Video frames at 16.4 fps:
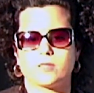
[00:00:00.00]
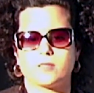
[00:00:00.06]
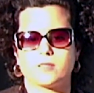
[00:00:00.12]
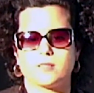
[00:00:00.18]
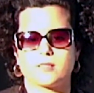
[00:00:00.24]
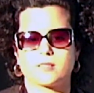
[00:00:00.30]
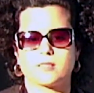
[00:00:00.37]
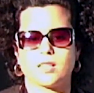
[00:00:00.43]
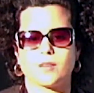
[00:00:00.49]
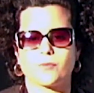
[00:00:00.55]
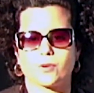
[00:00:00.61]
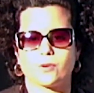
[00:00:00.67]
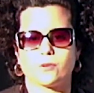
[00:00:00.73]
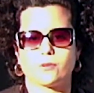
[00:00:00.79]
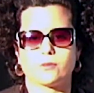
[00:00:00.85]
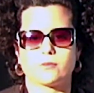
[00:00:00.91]
the
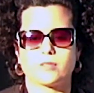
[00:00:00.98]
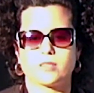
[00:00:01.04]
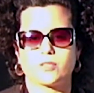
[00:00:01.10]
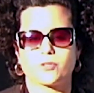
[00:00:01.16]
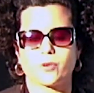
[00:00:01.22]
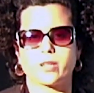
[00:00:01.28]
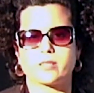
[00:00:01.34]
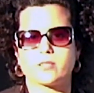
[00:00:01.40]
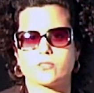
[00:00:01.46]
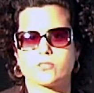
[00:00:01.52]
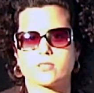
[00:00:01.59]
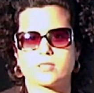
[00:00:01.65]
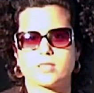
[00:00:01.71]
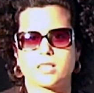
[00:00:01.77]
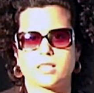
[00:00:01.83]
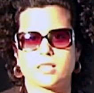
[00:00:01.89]
several
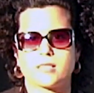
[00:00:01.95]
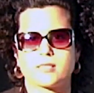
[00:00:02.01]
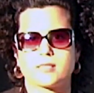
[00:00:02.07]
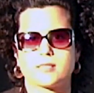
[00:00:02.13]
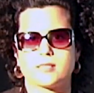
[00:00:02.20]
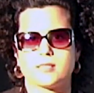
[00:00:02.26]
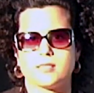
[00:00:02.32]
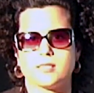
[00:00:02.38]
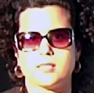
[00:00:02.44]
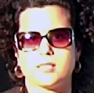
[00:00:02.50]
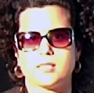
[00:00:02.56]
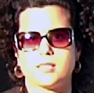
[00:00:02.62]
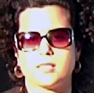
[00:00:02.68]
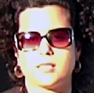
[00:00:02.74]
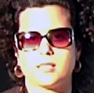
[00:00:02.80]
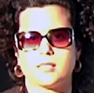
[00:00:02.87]
strategies that I
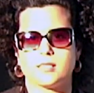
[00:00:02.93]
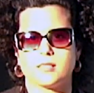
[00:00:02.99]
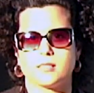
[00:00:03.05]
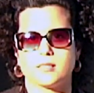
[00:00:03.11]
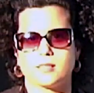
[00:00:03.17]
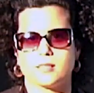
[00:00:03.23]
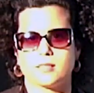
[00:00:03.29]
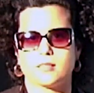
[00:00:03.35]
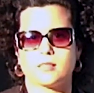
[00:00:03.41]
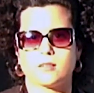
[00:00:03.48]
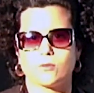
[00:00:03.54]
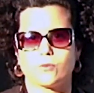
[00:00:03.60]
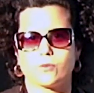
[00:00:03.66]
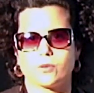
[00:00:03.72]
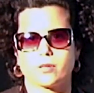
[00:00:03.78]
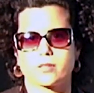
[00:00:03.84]
see in the
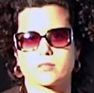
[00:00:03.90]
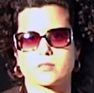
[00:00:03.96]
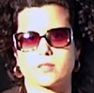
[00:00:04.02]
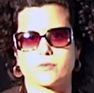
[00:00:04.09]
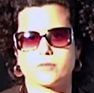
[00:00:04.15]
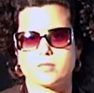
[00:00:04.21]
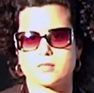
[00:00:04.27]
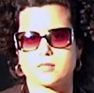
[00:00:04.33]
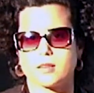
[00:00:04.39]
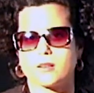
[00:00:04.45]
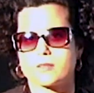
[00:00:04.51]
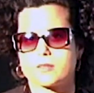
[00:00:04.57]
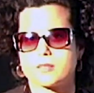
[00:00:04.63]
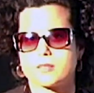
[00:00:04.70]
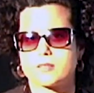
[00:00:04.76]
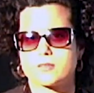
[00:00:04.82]
works of these
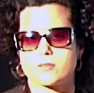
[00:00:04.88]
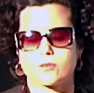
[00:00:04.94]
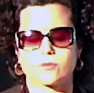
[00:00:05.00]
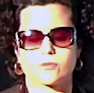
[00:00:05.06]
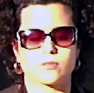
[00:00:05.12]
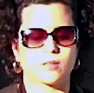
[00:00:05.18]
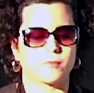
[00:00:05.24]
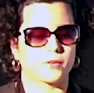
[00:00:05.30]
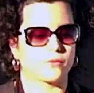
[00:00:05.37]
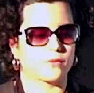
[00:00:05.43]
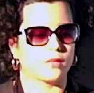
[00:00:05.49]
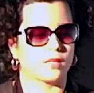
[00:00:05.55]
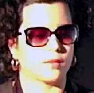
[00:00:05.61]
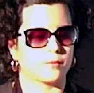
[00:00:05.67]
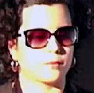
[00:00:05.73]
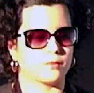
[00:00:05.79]
artists. So some of
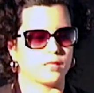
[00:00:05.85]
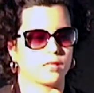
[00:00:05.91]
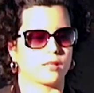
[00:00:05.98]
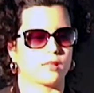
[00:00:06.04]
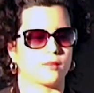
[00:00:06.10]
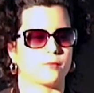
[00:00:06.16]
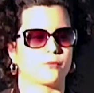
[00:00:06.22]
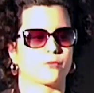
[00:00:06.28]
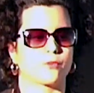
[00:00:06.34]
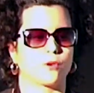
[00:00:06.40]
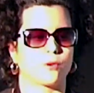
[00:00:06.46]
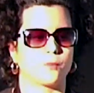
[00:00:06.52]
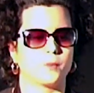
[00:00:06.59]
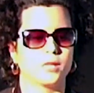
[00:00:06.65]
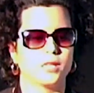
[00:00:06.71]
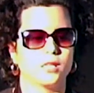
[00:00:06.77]
them, they come
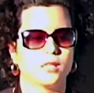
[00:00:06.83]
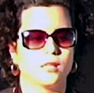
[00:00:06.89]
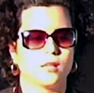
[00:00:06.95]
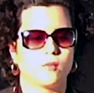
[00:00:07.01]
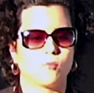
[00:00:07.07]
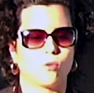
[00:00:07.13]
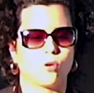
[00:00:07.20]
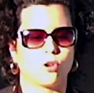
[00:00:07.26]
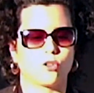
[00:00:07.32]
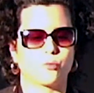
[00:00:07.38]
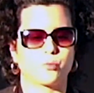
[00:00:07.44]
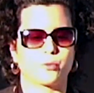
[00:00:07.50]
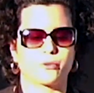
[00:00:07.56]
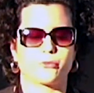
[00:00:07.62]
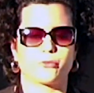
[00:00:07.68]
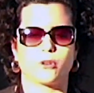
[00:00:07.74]
from more
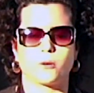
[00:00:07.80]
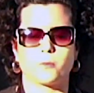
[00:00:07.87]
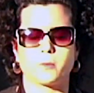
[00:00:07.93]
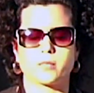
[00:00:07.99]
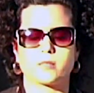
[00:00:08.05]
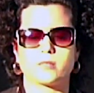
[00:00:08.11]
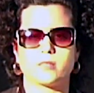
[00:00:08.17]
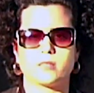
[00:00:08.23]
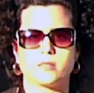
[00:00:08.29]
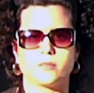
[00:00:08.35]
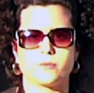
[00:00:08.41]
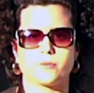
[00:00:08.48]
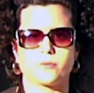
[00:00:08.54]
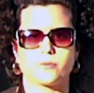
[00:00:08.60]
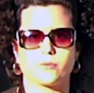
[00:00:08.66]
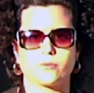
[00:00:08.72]

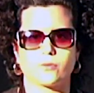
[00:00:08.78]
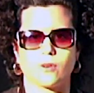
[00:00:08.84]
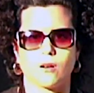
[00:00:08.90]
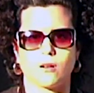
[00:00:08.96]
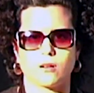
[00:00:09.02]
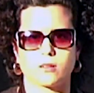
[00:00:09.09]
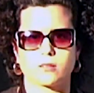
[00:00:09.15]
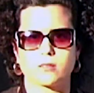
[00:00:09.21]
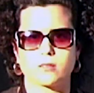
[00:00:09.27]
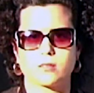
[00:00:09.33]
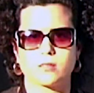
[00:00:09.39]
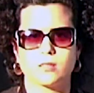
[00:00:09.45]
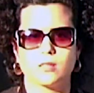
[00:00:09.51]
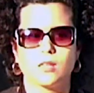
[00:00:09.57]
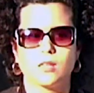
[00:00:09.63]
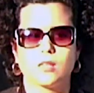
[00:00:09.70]
performative art,
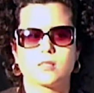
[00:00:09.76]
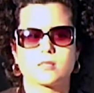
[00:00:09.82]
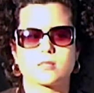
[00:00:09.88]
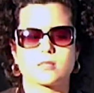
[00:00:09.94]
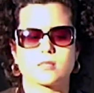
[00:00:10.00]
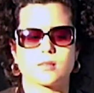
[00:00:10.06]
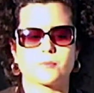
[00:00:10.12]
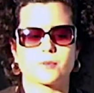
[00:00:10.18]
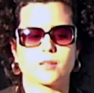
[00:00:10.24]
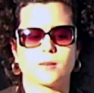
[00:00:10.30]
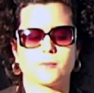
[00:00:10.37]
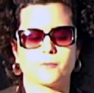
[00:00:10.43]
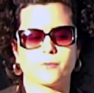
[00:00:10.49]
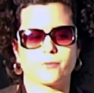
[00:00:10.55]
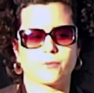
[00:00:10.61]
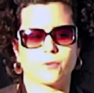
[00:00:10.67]
some
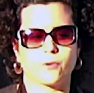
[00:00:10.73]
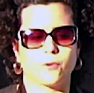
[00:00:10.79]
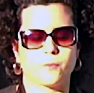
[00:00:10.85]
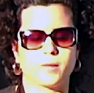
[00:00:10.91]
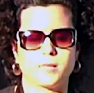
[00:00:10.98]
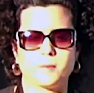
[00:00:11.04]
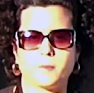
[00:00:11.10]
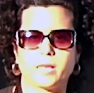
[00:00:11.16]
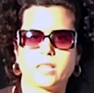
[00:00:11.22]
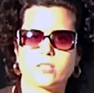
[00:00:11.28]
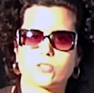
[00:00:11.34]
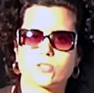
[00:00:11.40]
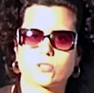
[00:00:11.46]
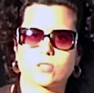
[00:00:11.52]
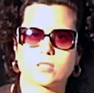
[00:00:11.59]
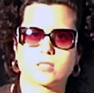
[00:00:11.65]
come from
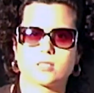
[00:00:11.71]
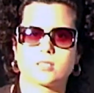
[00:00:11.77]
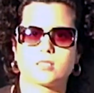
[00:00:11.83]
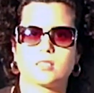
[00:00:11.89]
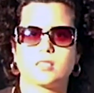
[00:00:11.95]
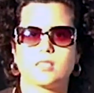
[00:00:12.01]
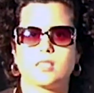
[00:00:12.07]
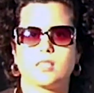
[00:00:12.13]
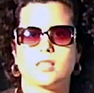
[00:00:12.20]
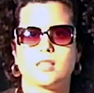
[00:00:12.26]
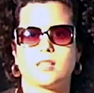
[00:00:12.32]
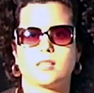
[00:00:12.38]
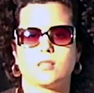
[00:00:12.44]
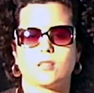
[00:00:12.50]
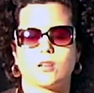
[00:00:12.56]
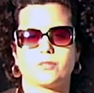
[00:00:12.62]
animation,
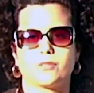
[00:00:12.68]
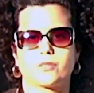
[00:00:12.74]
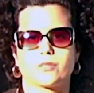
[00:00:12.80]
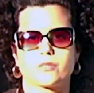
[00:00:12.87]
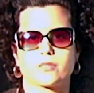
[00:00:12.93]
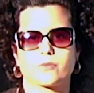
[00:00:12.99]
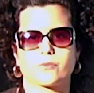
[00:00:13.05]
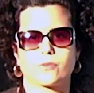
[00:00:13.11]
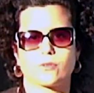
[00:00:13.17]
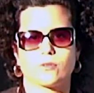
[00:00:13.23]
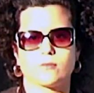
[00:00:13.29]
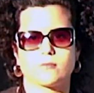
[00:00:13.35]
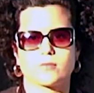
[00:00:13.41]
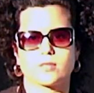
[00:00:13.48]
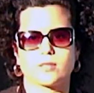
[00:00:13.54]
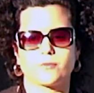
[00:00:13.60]
and others
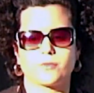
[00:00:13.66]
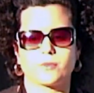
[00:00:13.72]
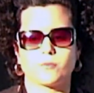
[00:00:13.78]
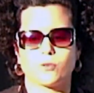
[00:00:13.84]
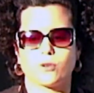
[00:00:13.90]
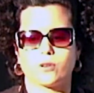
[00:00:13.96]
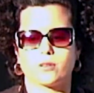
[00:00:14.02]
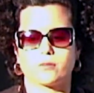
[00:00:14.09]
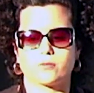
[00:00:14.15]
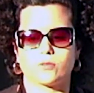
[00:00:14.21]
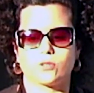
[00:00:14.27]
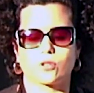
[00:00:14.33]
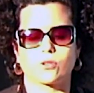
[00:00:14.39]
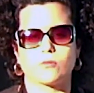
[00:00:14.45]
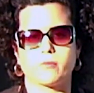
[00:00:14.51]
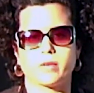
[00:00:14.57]
from something more
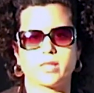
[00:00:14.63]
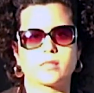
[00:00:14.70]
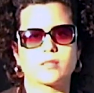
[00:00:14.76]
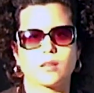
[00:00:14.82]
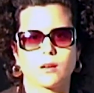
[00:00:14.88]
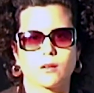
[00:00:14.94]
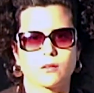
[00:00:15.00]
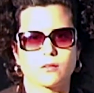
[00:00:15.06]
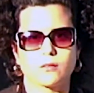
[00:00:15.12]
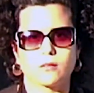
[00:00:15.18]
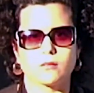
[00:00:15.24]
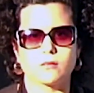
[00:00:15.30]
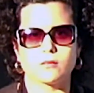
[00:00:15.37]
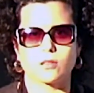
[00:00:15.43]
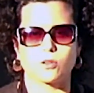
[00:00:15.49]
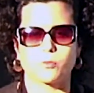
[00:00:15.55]

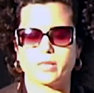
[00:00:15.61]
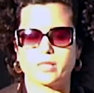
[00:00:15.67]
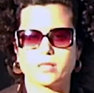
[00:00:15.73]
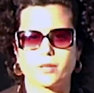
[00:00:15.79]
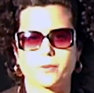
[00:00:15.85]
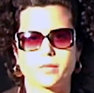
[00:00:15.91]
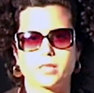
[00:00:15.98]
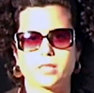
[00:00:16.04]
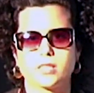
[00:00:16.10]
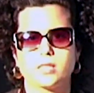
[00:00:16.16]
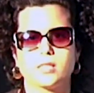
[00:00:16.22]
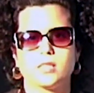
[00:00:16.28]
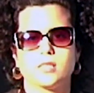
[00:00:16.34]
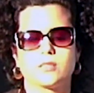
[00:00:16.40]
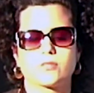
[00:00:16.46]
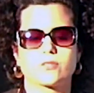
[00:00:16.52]
documentary.
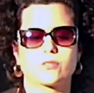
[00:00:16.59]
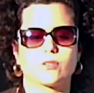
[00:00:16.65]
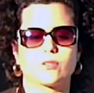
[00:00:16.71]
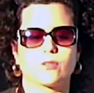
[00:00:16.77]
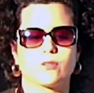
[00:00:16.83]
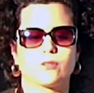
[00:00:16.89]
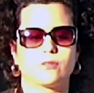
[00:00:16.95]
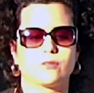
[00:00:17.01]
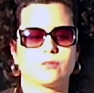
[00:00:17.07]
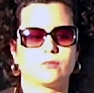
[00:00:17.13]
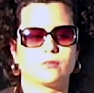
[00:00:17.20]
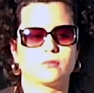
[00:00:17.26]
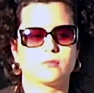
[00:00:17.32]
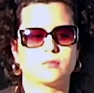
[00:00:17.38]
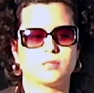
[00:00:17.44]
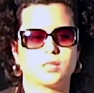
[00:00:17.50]

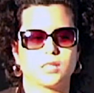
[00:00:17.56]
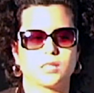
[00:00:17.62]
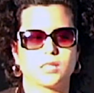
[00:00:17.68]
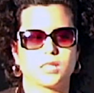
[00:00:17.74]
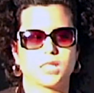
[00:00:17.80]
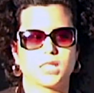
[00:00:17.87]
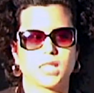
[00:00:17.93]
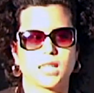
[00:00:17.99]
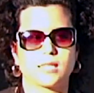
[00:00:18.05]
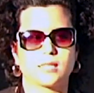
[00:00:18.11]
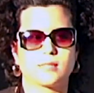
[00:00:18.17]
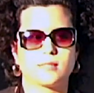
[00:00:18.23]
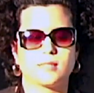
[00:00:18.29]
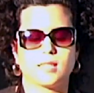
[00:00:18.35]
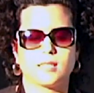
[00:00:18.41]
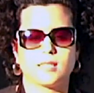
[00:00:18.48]
So
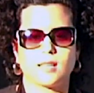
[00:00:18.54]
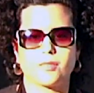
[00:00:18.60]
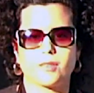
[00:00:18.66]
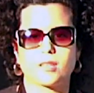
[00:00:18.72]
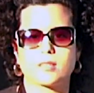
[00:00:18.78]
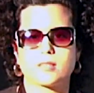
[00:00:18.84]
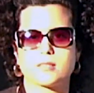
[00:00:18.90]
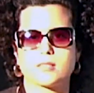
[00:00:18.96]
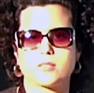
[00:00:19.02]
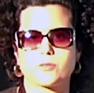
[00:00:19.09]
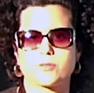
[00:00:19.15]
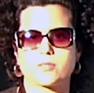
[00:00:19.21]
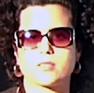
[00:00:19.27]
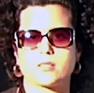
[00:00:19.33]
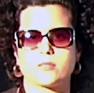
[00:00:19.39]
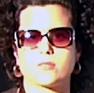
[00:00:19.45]
that I think is
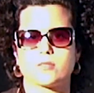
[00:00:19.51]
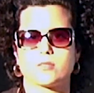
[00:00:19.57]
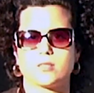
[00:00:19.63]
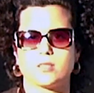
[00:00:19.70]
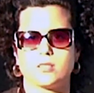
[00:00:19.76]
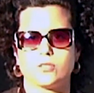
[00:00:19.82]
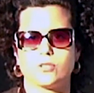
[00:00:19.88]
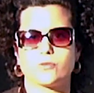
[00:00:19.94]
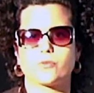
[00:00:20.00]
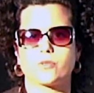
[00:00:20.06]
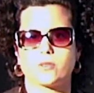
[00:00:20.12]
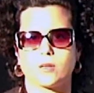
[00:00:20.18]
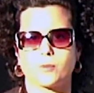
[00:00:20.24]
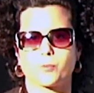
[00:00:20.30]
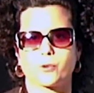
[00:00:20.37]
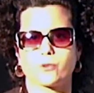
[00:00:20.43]
interesting to see different
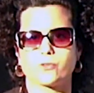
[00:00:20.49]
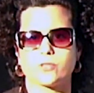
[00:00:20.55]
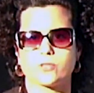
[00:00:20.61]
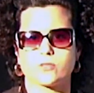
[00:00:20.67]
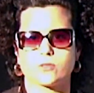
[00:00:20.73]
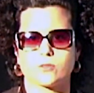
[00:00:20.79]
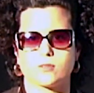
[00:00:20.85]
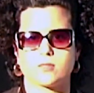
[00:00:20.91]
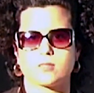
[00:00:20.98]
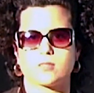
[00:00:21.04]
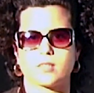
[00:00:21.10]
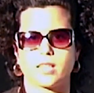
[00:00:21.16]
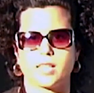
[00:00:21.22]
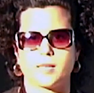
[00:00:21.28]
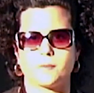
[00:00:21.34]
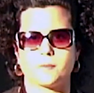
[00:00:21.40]
approaches to the
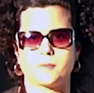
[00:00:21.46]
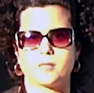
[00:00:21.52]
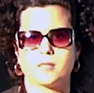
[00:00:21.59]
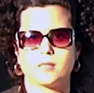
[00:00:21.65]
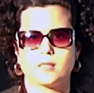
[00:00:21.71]
same